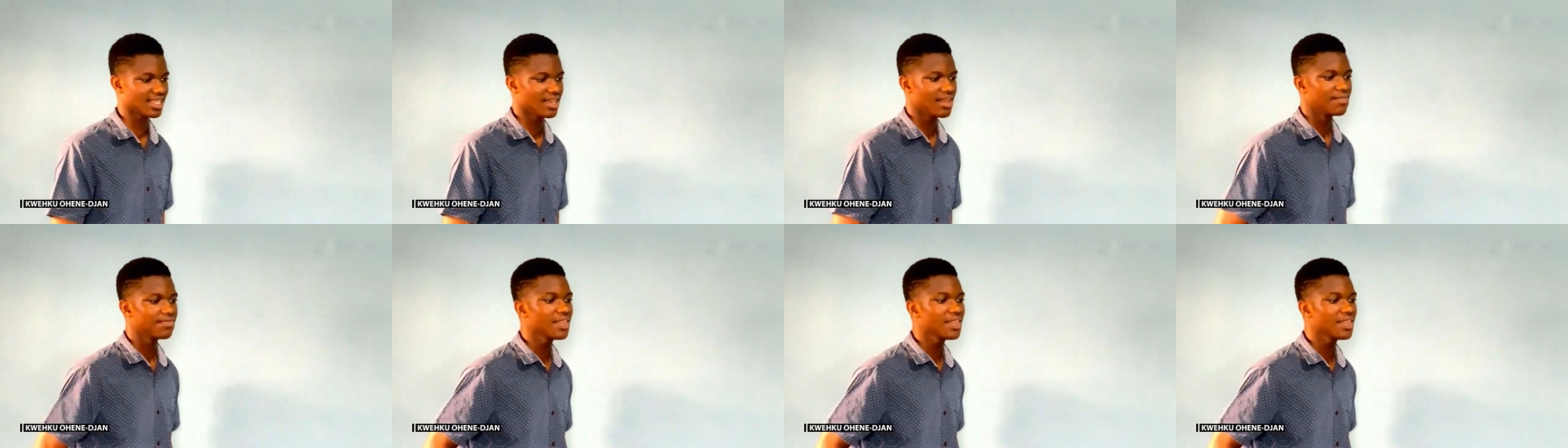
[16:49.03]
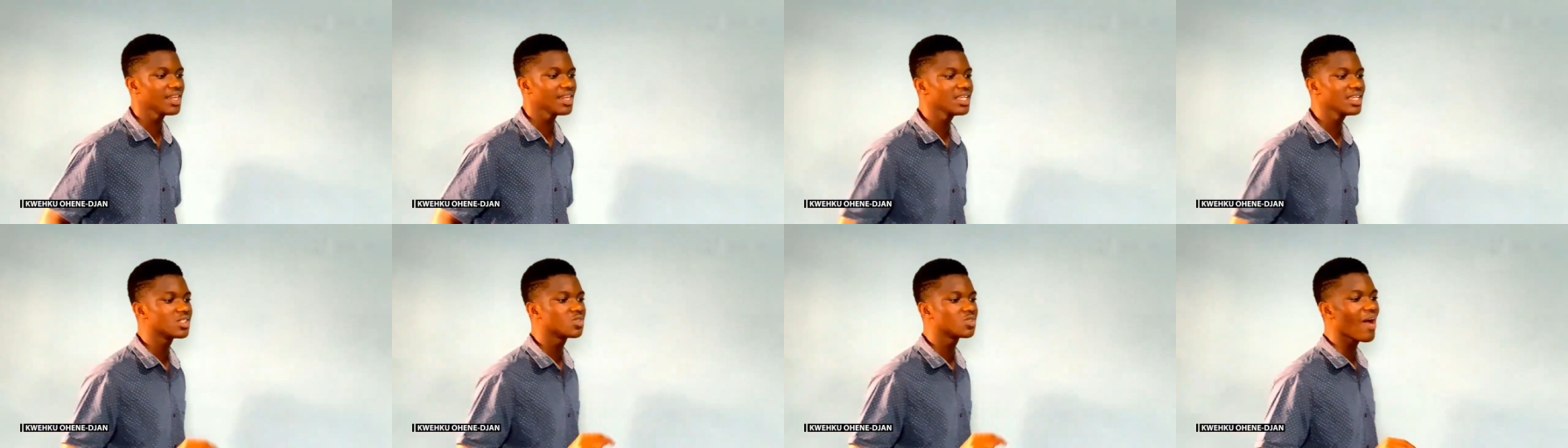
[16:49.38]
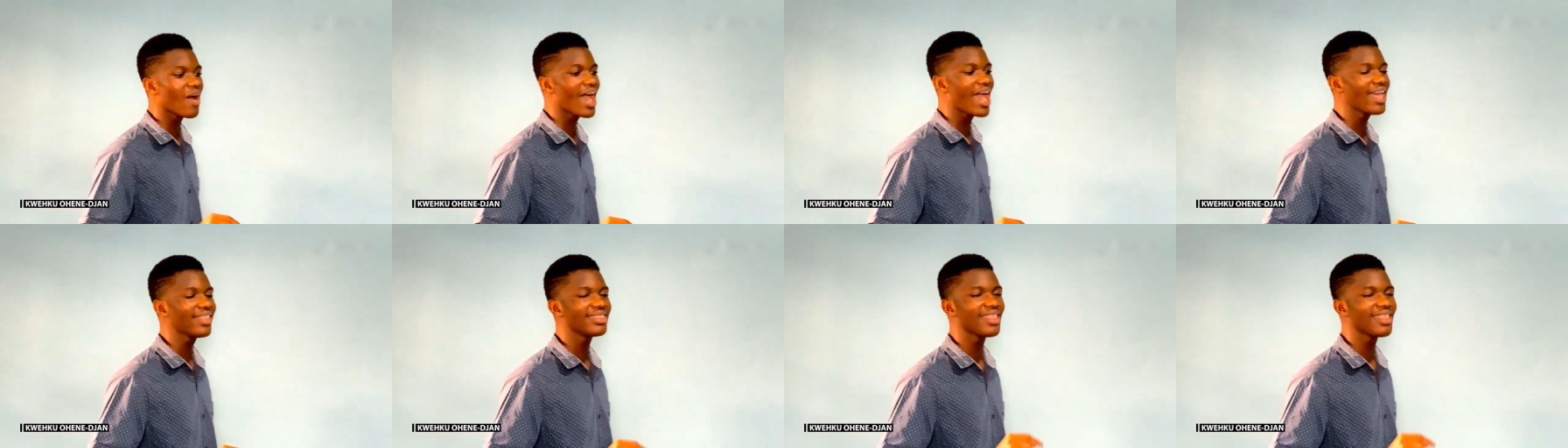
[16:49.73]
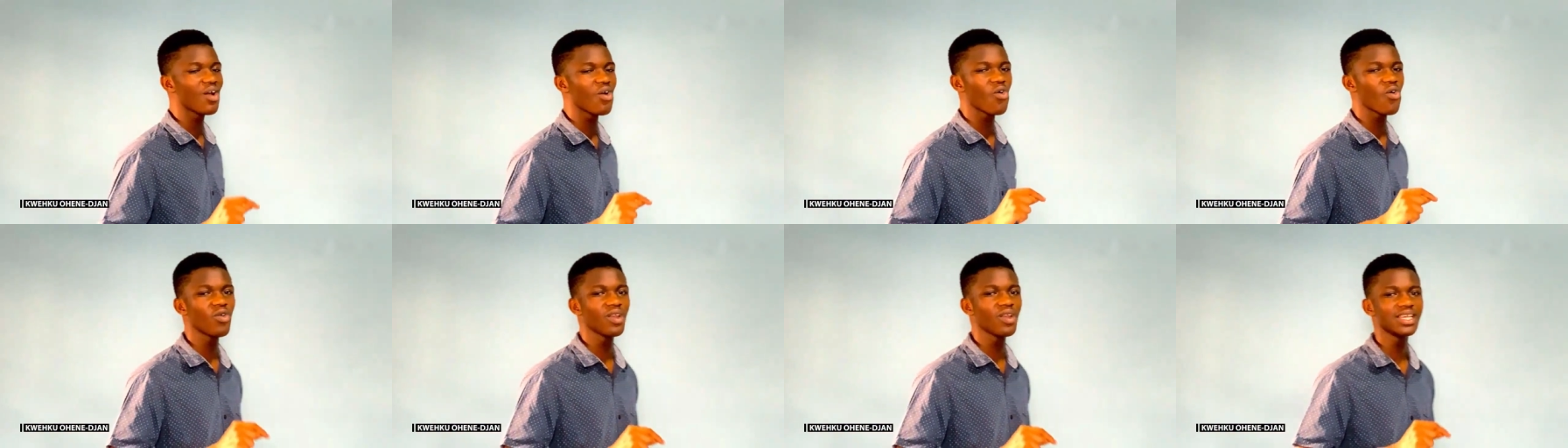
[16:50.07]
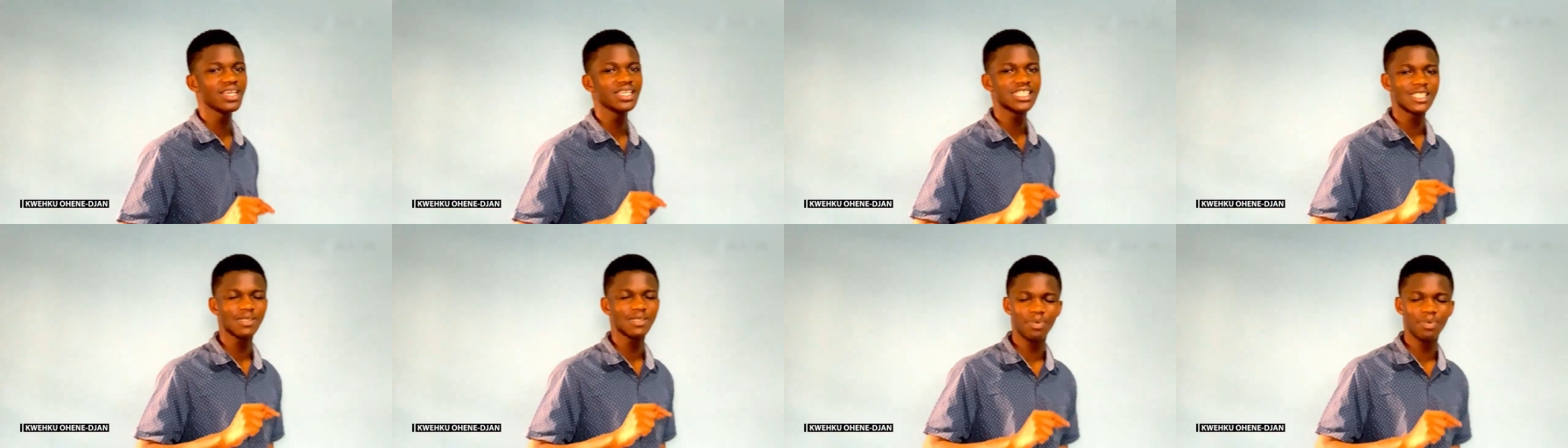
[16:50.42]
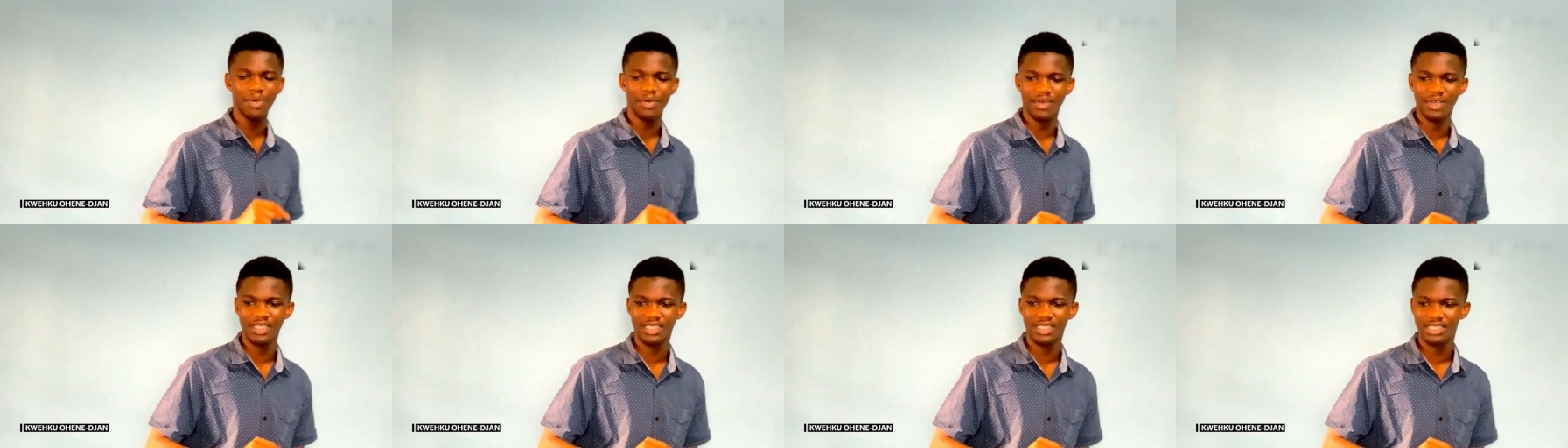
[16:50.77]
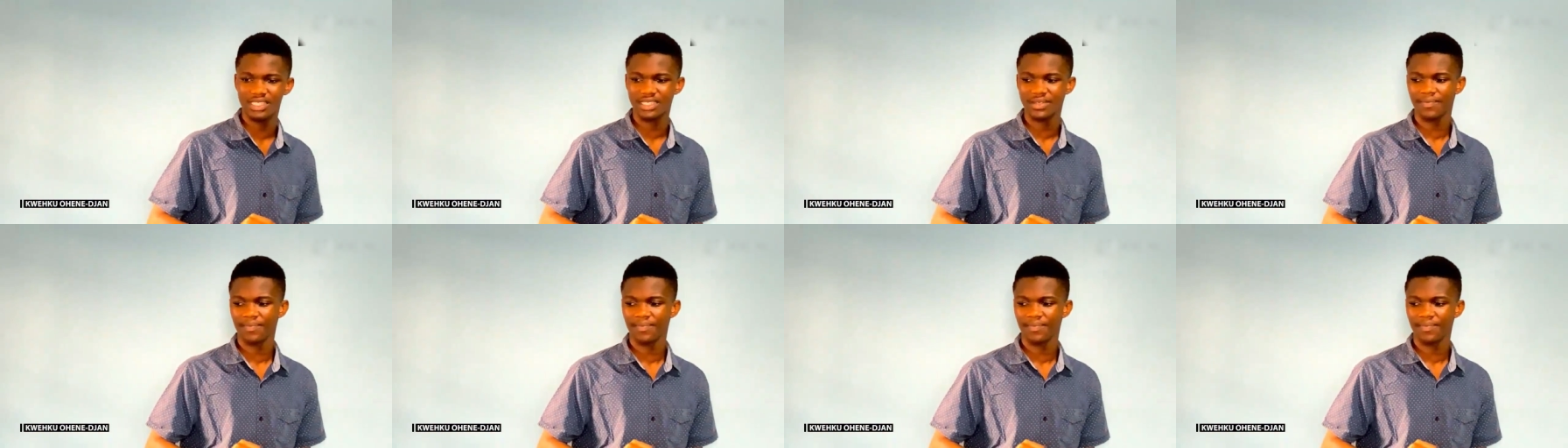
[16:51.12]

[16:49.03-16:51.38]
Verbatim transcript: That is why the Holy Spirit,